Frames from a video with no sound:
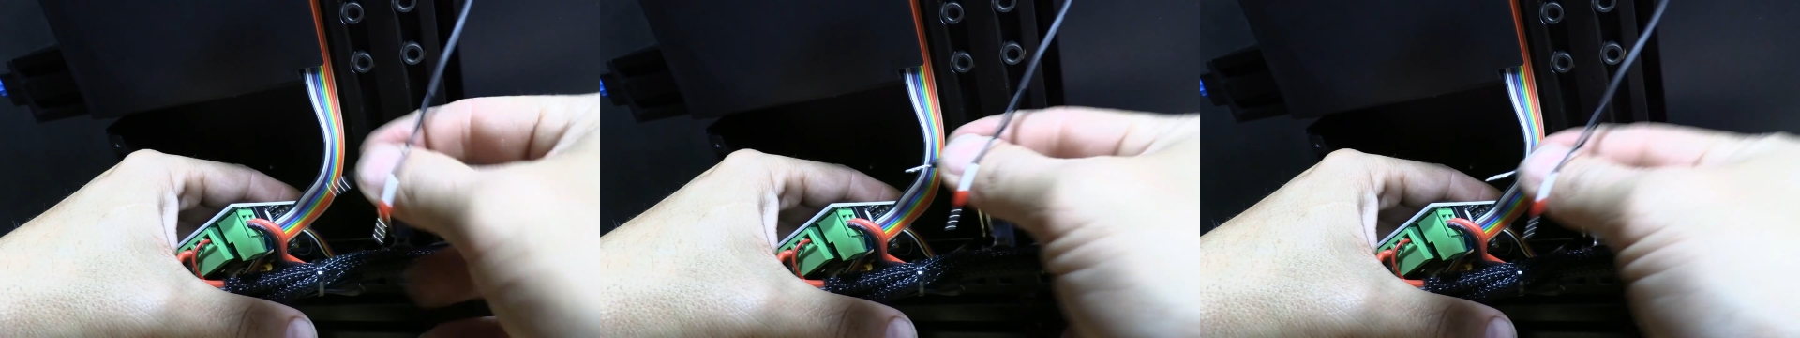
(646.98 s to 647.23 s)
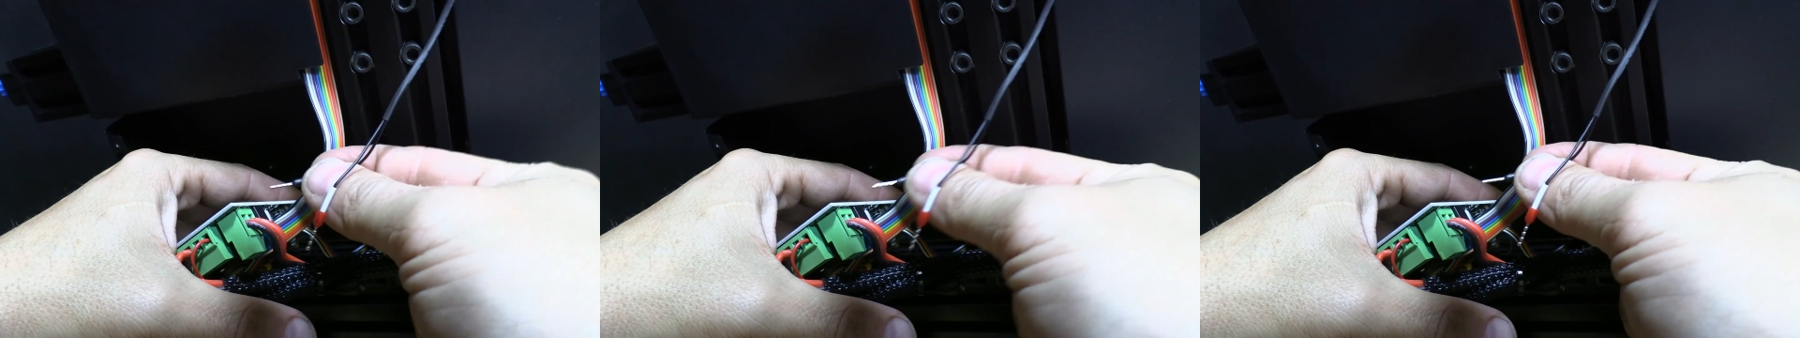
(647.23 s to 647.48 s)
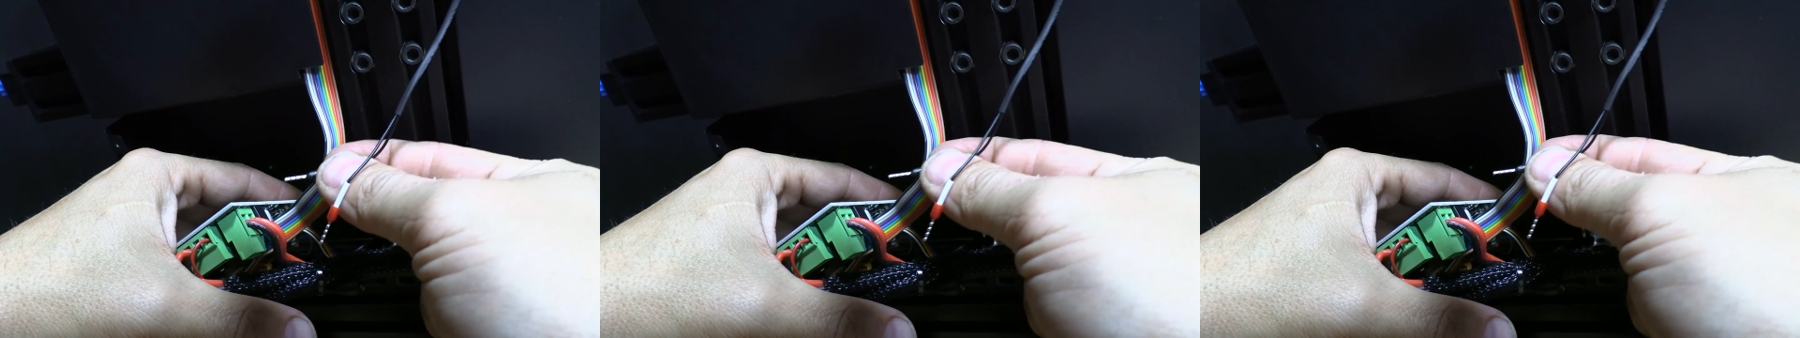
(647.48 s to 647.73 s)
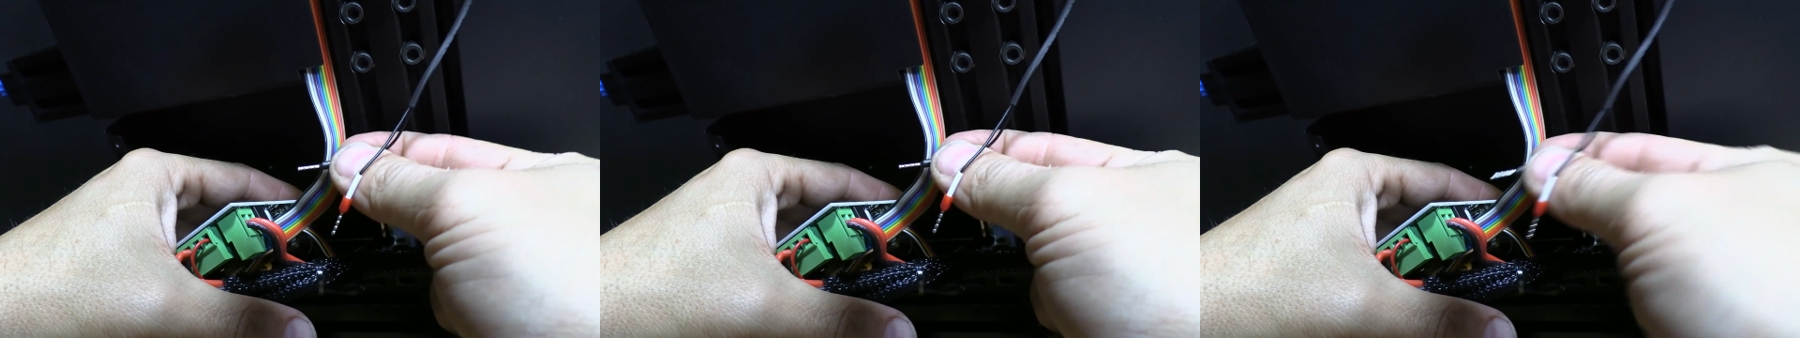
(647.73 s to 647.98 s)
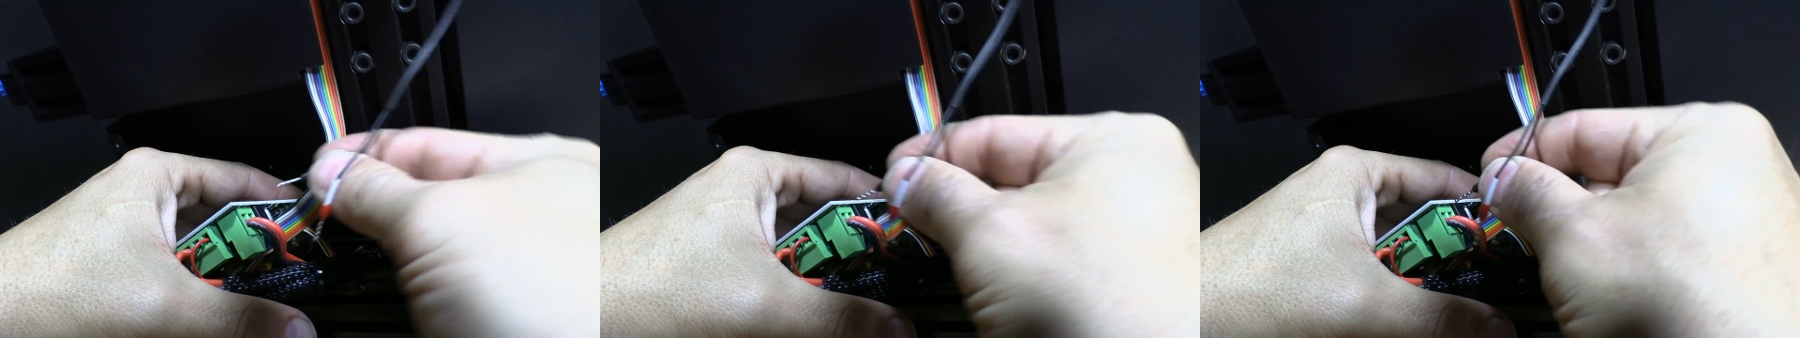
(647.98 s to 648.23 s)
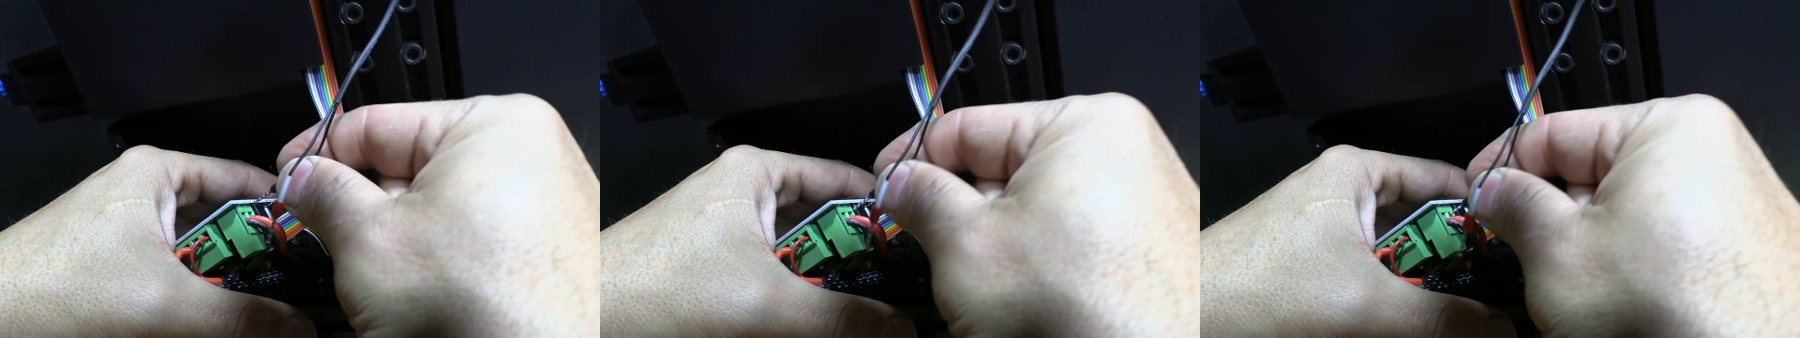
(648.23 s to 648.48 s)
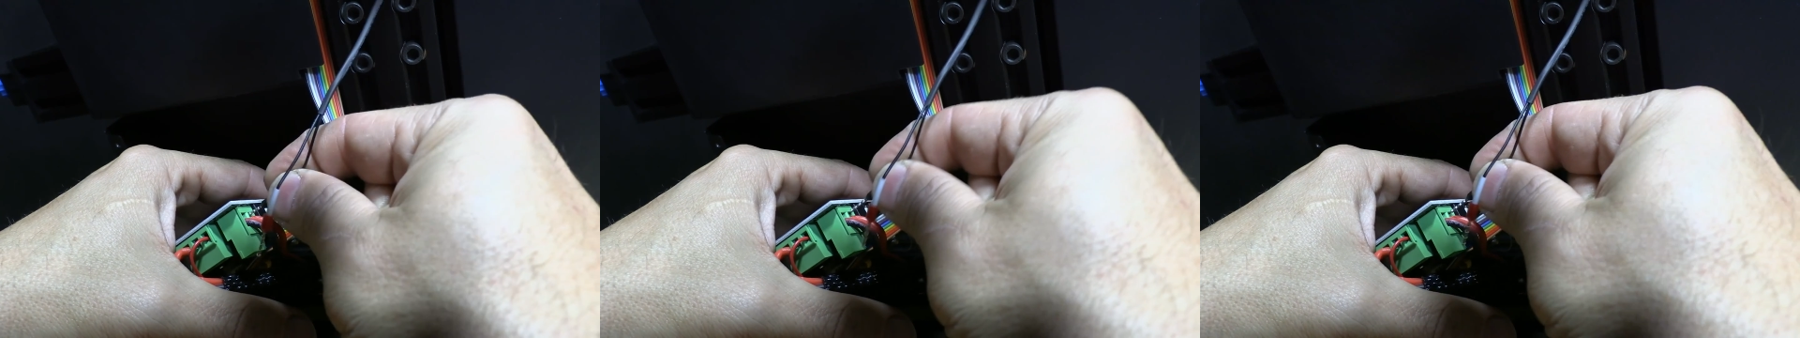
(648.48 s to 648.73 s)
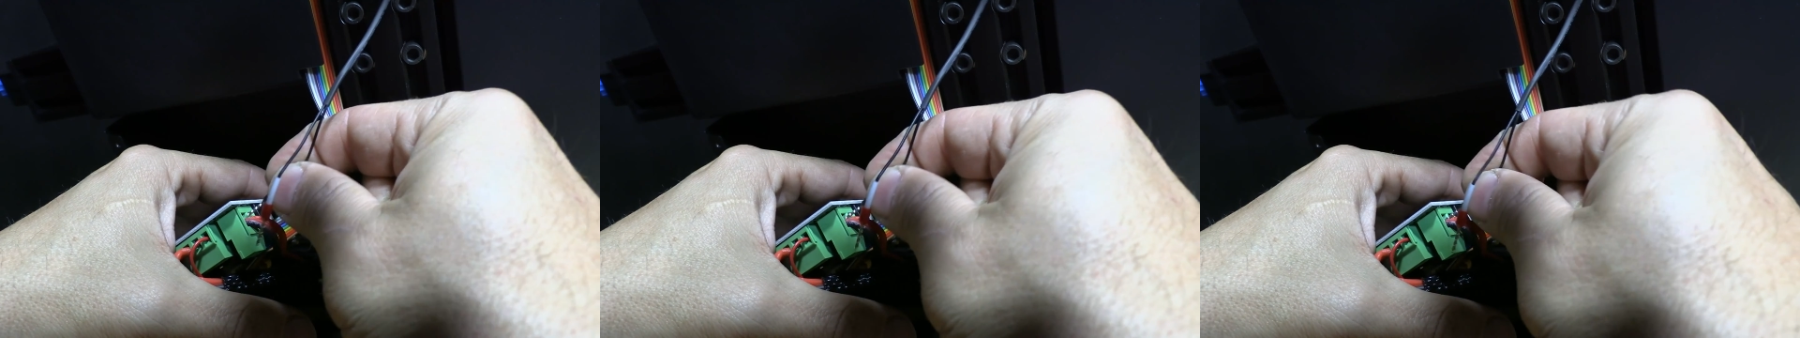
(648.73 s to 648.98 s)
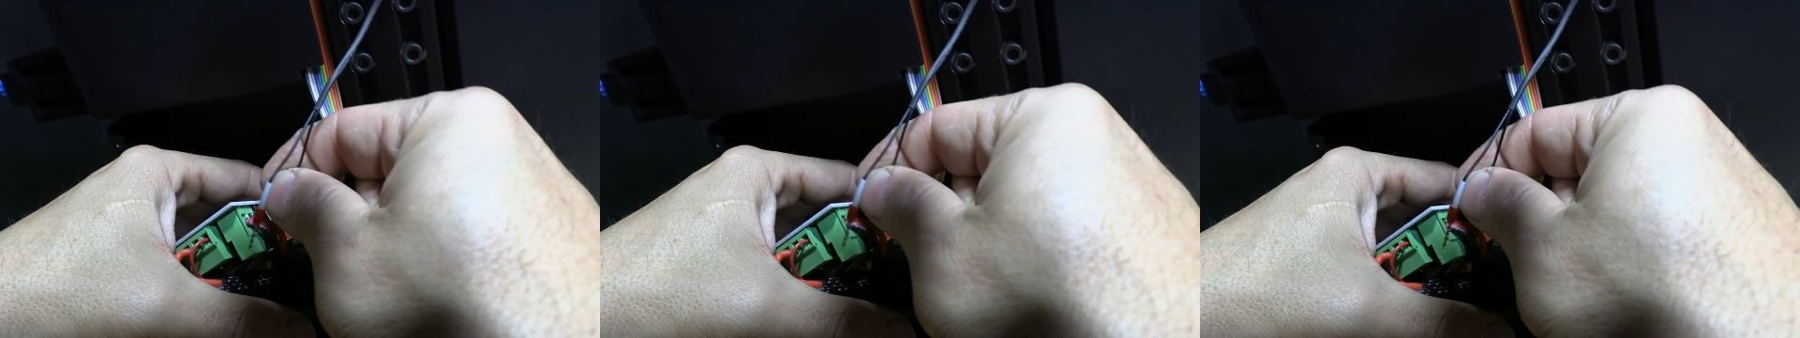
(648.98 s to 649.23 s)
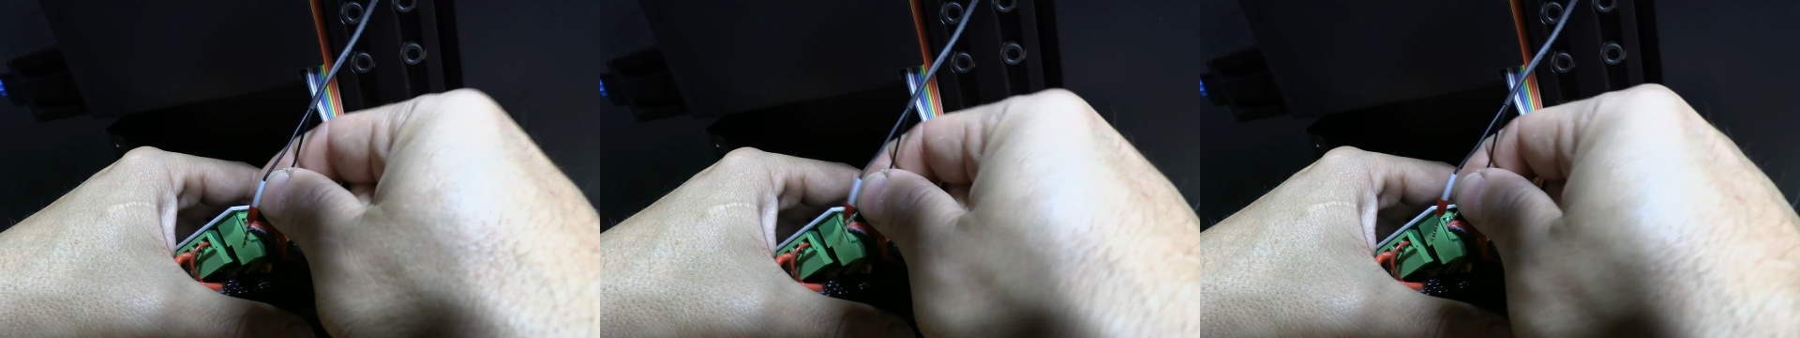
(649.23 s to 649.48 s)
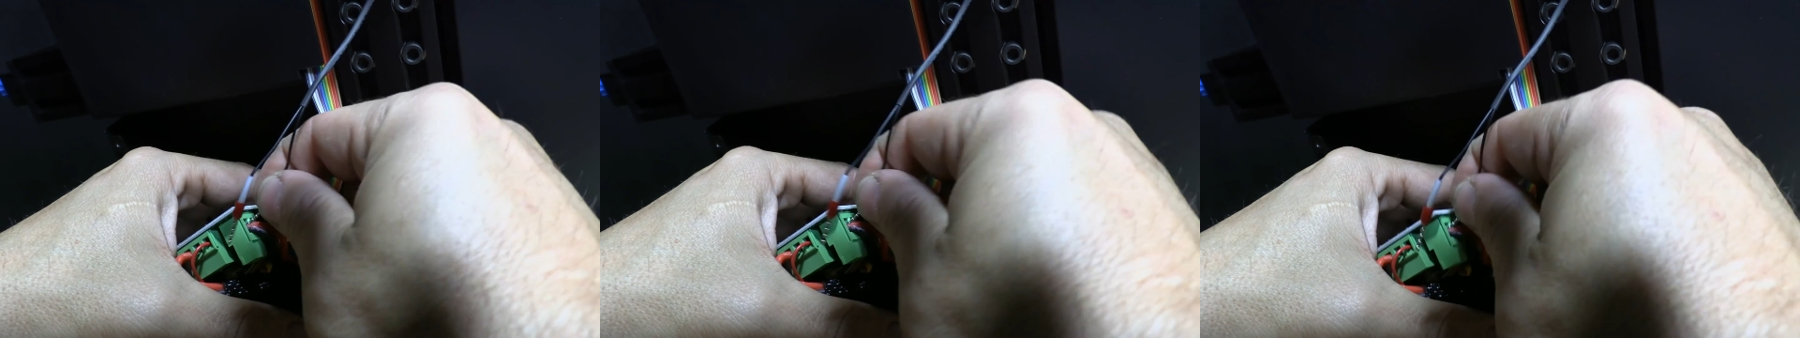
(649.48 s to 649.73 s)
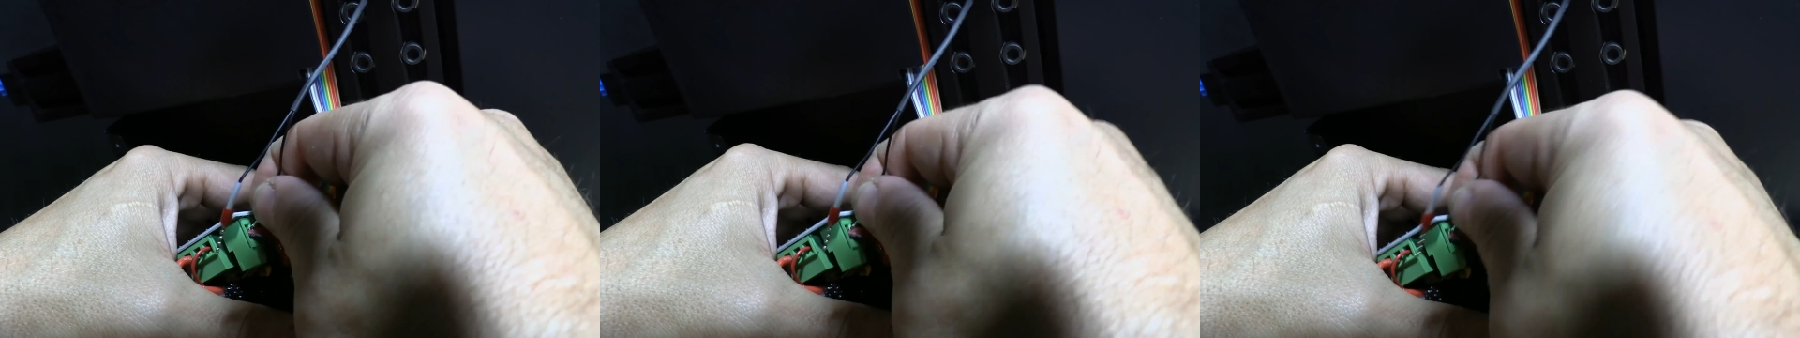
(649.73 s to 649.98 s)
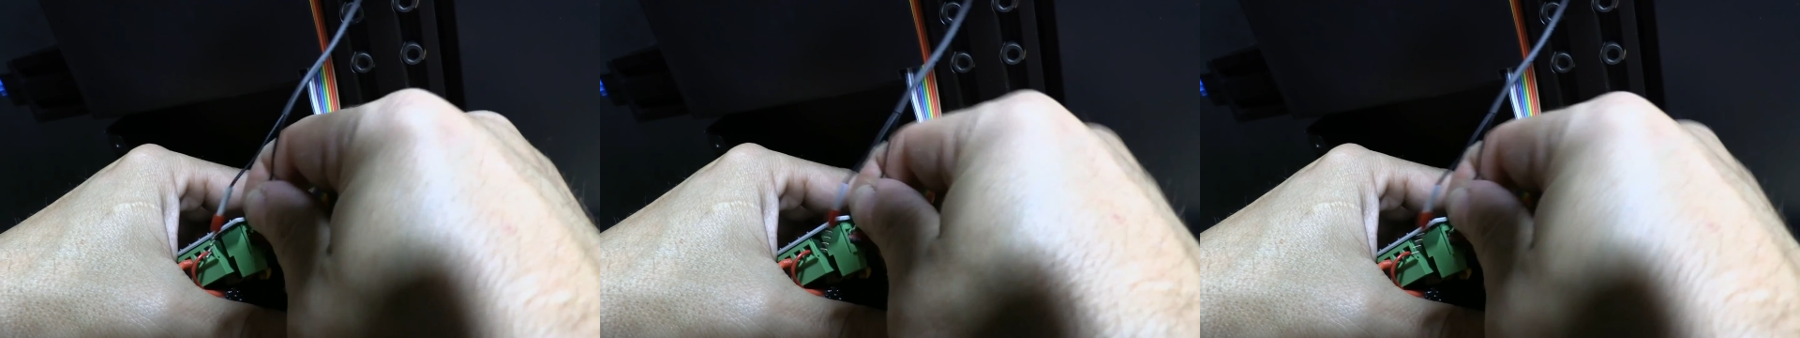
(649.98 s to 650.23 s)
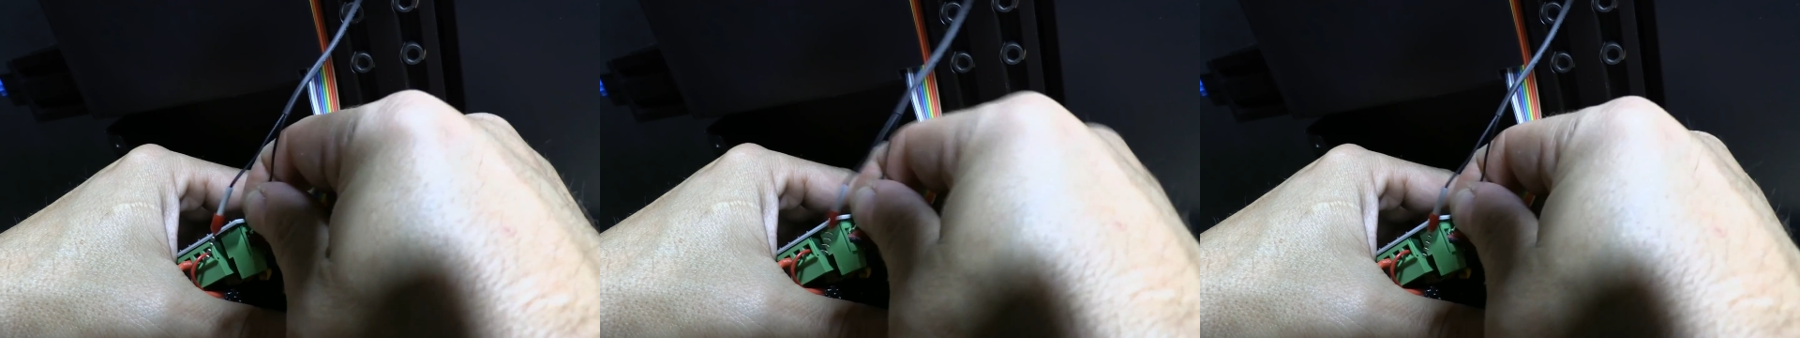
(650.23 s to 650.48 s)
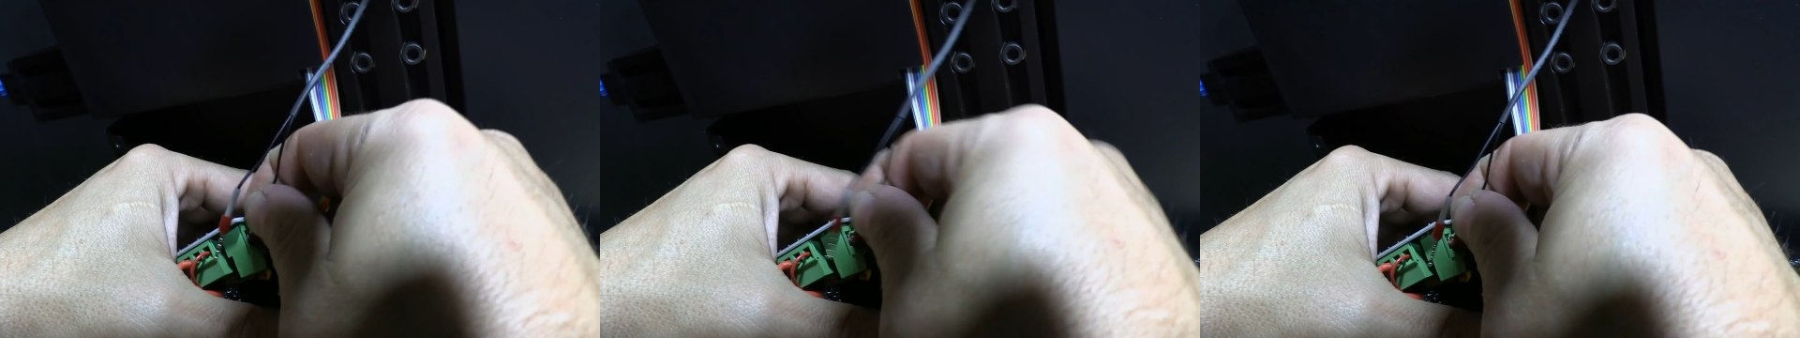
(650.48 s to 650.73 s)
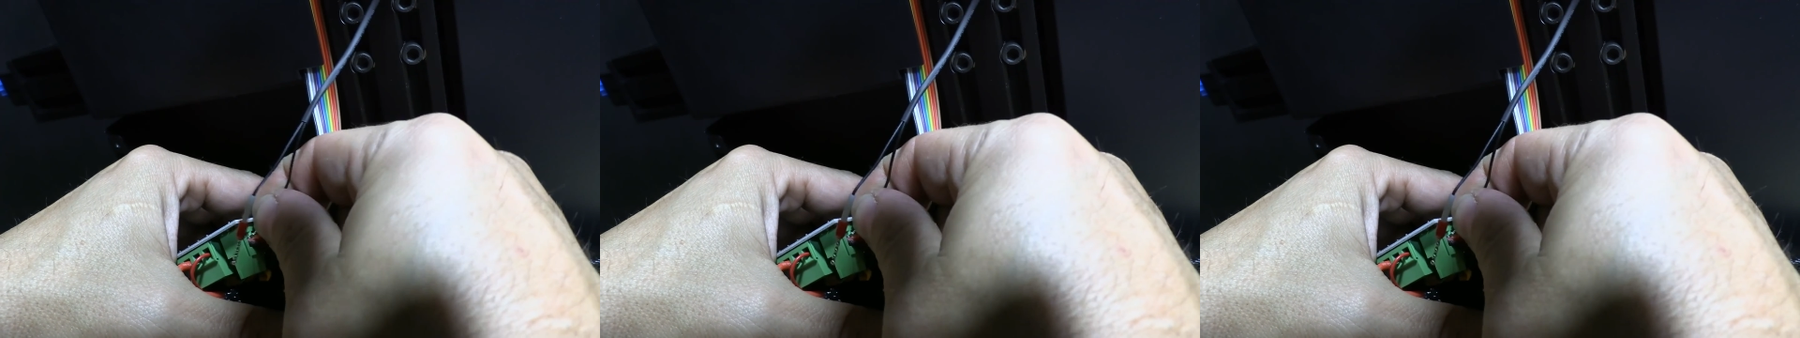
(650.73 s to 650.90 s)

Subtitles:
(no speaker visible)